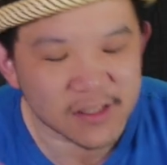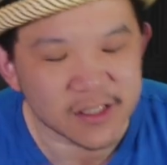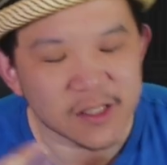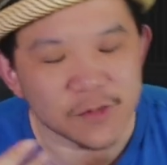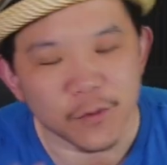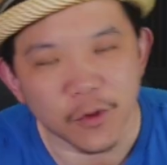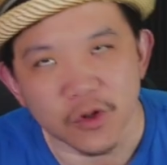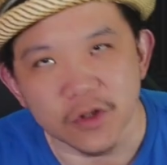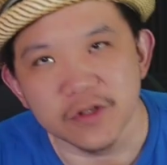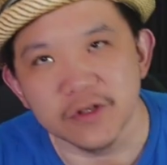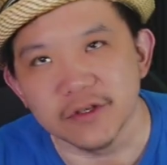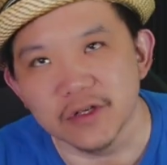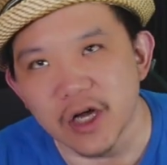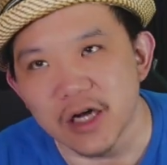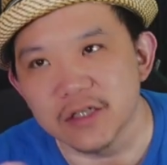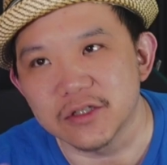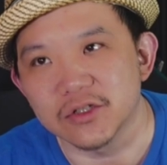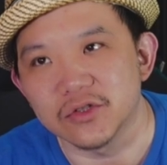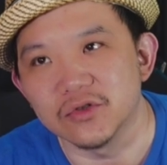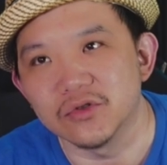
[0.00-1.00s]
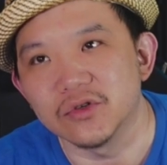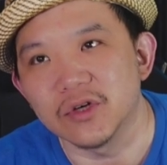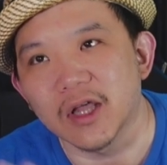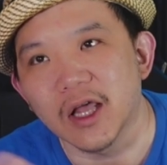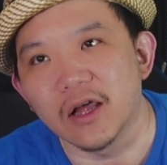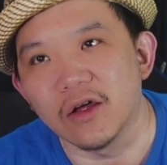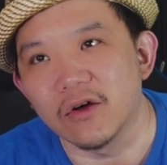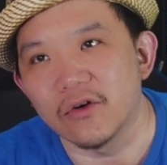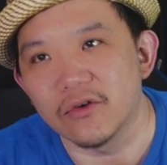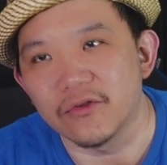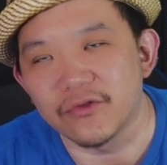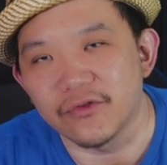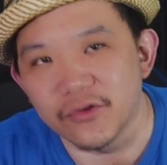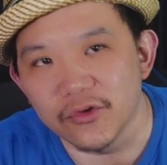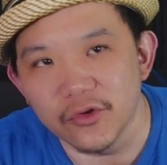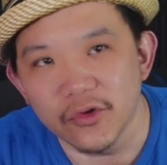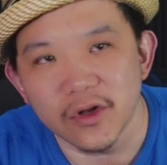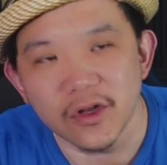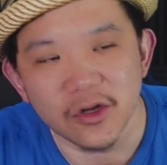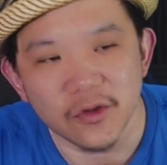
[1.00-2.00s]
smoke started to get
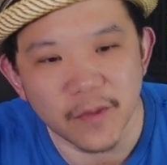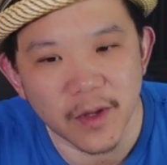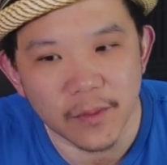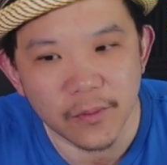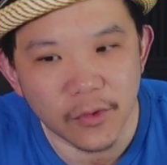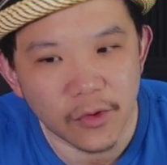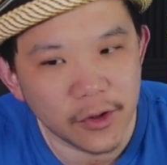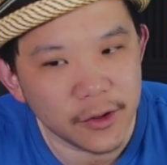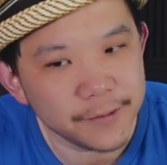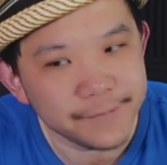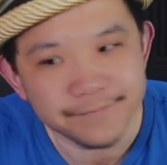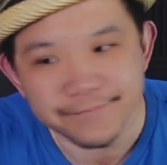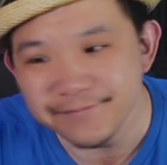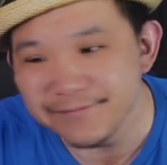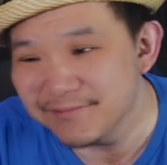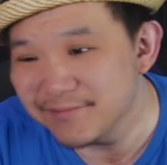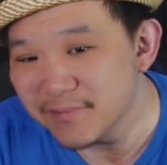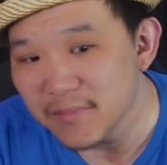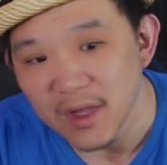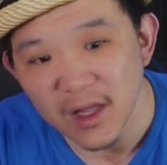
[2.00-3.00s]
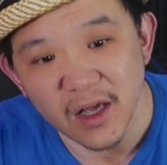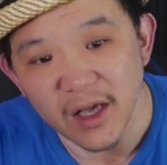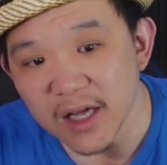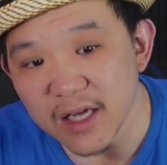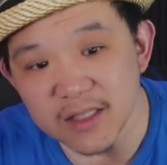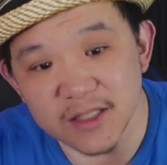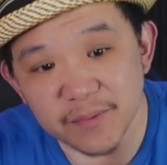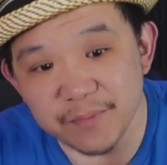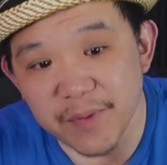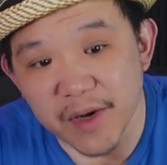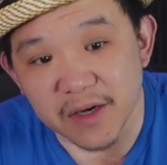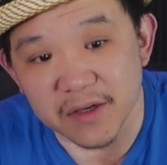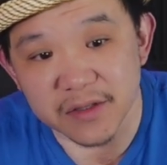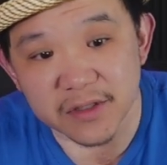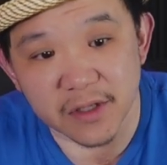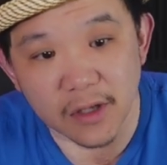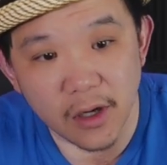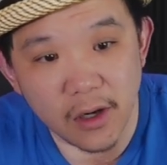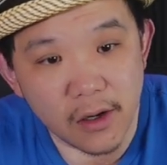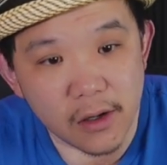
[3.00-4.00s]
through a little bit more. It's a better
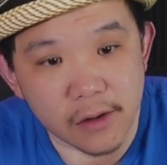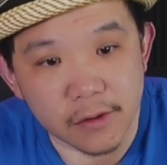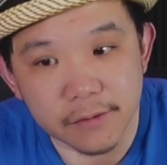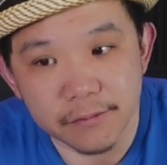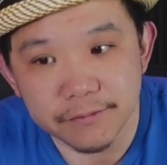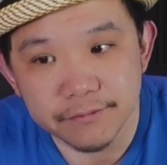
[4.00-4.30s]
cigar.